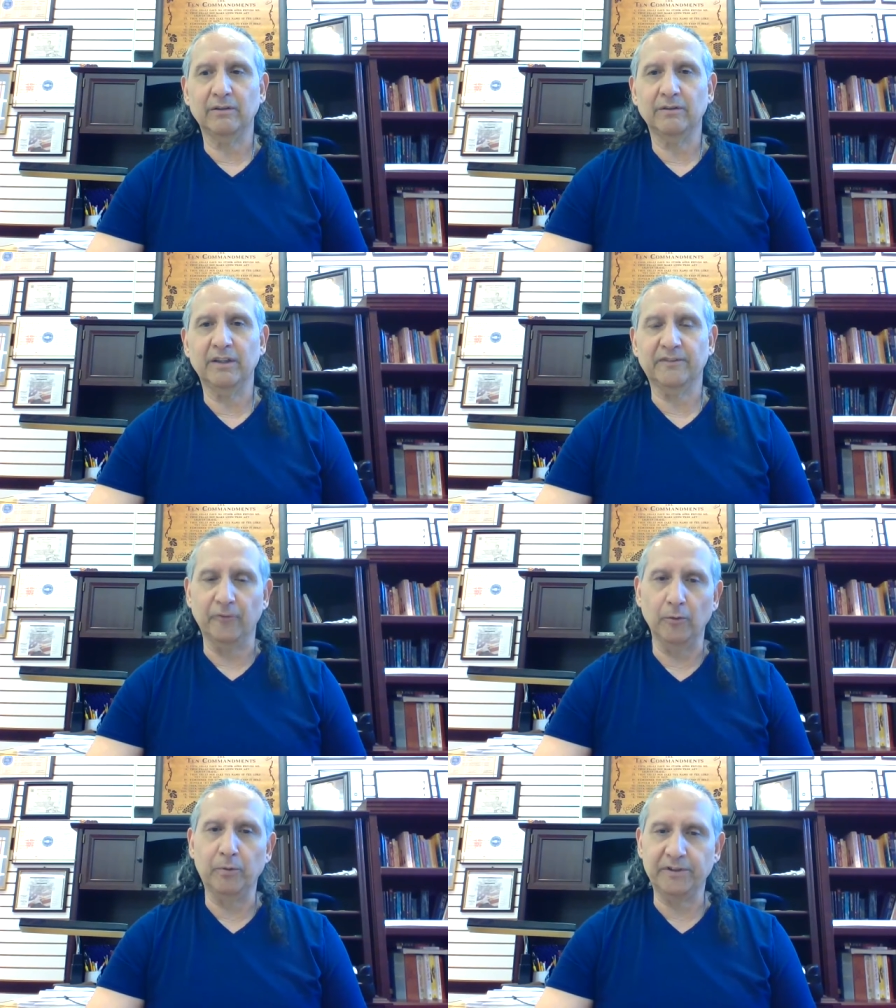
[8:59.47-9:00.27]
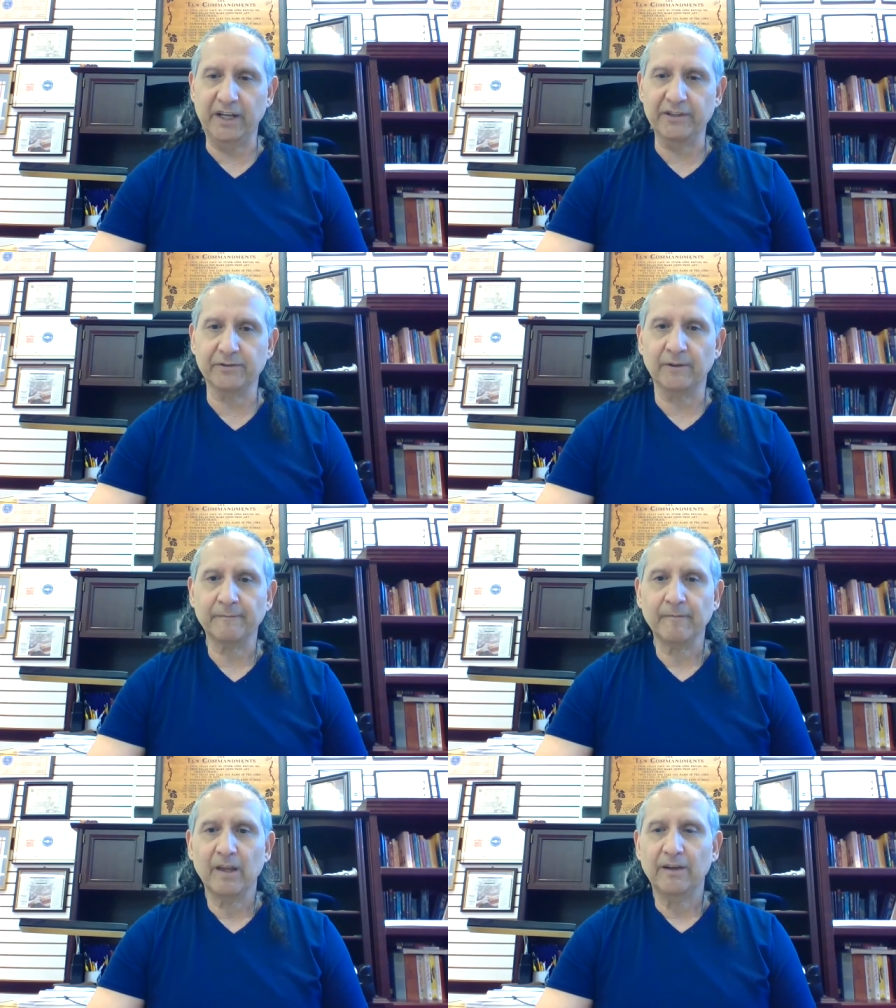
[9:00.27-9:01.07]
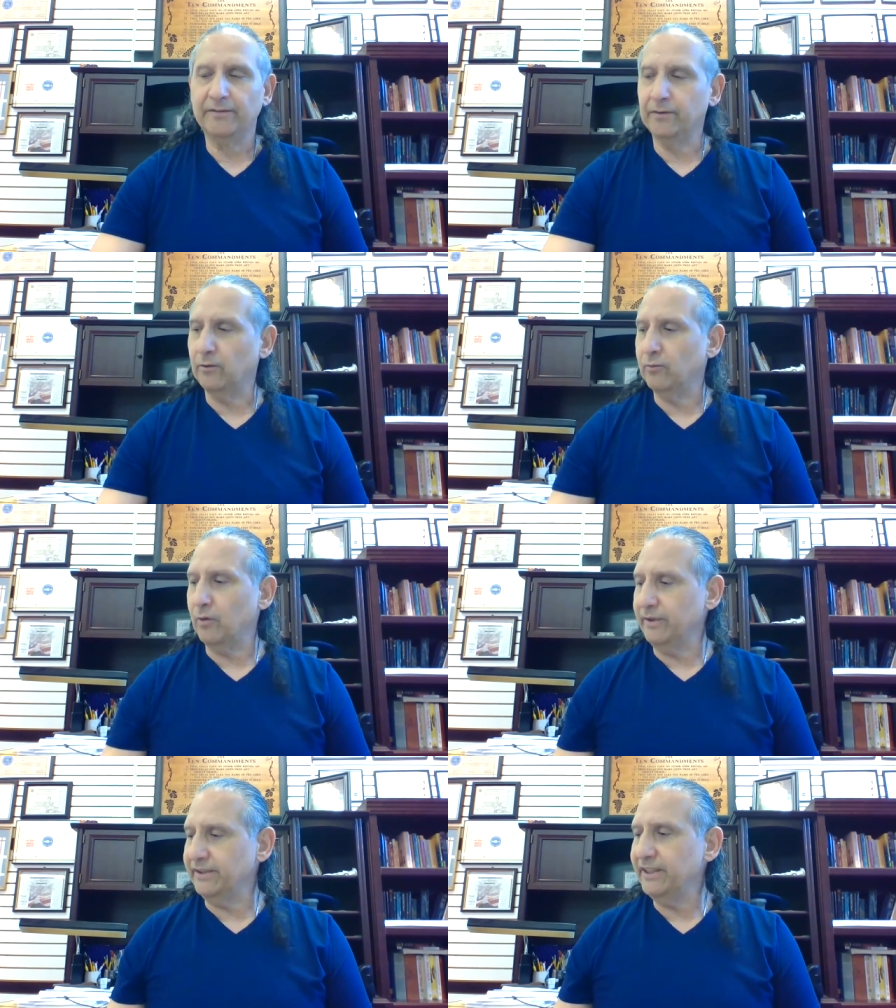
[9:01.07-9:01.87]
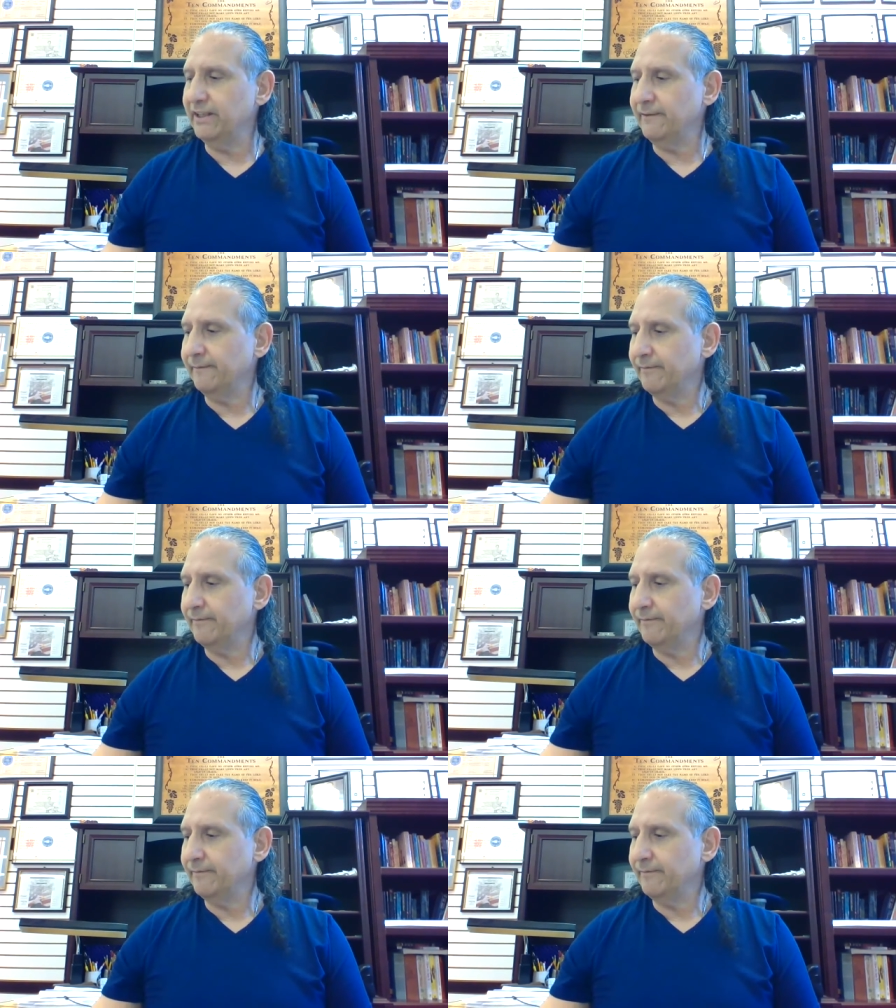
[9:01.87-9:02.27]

his full potential. So what he did